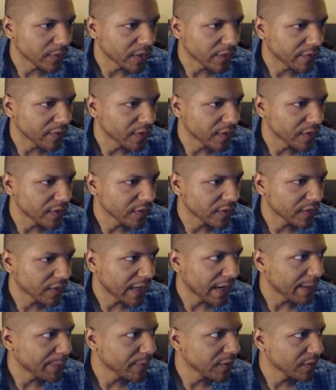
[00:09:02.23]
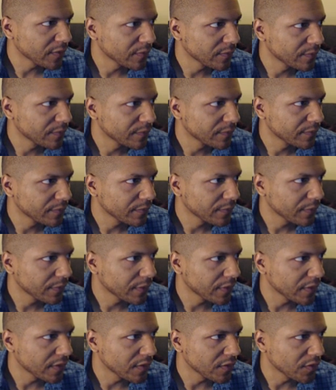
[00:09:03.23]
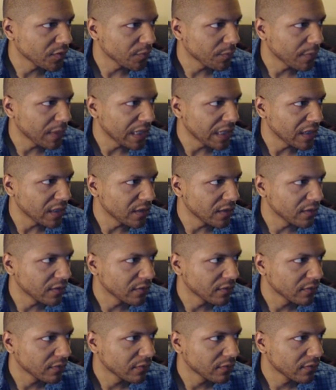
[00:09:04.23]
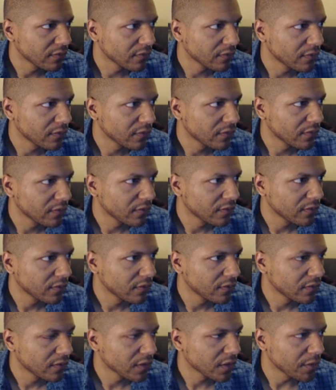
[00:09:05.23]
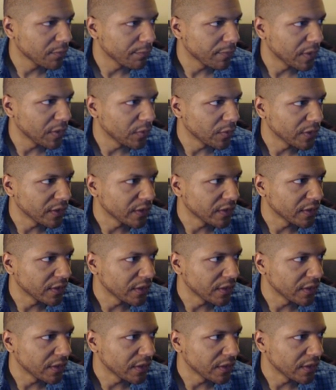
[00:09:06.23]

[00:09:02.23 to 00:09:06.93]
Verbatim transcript: off of this capsule. This is your main component in